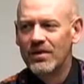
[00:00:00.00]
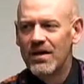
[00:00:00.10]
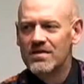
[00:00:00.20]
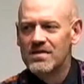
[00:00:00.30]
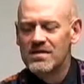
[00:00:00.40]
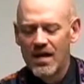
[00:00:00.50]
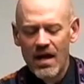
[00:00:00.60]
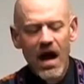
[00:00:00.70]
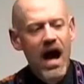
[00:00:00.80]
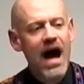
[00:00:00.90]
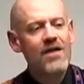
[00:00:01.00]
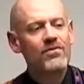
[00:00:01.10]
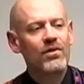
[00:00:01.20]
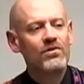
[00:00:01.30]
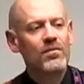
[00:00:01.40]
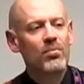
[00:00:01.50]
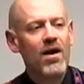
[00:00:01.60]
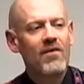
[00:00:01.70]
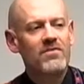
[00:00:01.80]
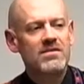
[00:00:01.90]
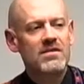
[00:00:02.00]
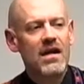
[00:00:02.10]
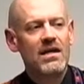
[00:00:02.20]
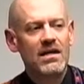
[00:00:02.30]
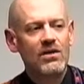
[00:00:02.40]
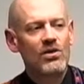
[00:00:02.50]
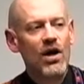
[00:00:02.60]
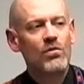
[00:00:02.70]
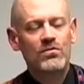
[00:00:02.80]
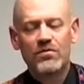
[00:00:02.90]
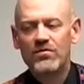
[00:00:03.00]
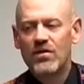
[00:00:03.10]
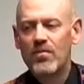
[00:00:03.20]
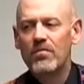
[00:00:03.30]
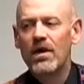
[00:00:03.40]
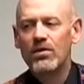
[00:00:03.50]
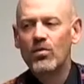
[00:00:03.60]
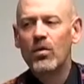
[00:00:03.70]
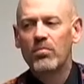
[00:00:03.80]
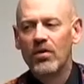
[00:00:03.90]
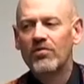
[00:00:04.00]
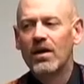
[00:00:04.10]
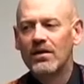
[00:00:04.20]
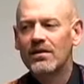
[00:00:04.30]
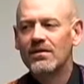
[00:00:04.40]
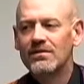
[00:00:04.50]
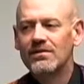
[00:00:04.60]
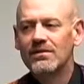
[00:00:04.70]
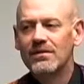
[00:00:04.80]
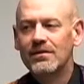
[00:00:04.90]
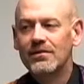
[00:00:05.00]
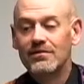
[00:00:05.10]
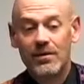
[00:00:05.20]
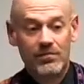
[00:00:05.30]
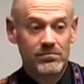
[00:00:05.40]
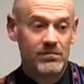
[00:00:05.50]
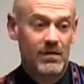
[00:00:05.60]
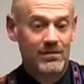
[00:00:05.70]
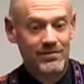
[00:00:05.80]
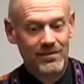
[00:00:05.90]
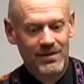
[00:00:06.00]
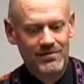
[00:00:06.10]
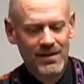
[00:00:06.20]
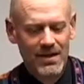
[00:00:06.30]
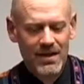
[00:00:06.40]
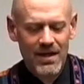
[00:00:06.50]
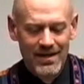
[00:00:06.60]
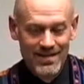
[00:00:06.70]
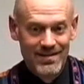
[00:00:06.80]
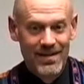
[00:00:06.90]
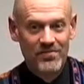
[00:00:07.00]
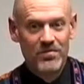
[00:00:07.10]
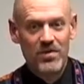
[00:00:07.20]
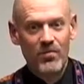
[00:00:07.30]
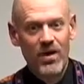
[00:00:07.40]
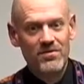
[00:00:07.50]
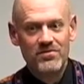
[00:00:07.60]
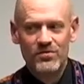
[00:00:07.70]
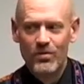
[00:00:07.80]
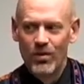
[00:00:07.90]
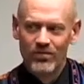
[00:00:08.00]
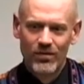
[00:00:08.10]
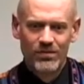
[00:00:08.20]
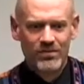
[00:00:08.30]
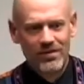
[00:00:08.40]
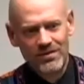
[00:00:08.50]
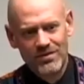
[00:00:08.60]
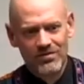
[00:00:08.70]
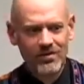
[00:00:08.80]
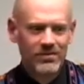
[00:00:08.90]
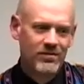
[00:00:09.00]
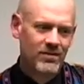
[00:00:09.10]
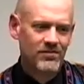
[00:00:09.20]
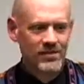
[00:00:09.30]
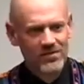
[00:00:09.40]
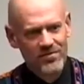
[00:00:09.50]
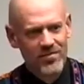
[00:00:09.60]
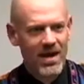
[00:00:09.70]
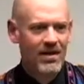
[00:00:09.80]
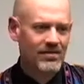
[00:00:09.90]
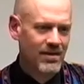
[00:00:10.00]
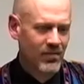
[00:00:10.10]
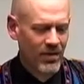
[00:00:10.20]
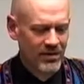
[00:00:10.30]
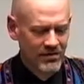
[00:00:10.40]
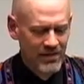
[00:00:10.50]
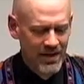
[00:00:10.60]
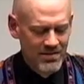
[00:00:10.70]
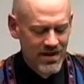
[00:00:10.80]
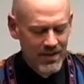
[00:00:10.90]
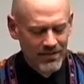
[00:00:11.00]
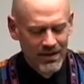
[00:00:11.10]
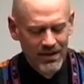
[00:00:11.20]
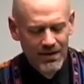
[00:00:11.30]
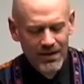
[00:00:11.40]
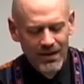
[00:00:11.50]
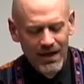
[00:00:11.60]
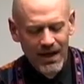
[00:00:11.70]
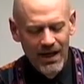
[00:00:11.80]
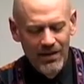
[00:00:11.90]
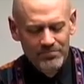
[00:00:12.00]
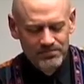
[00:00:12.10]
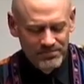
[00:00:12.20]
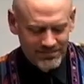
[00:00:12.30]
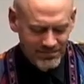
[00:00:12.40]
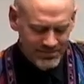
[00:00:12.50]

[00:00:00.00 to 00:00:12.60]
Because he said, I've heard the prophet say he knows of some men who are perfect. Oh, well, guess I'll have to memorize a few more verses on the universal sinfulness of man. Uh, wonderful, that's great. Um,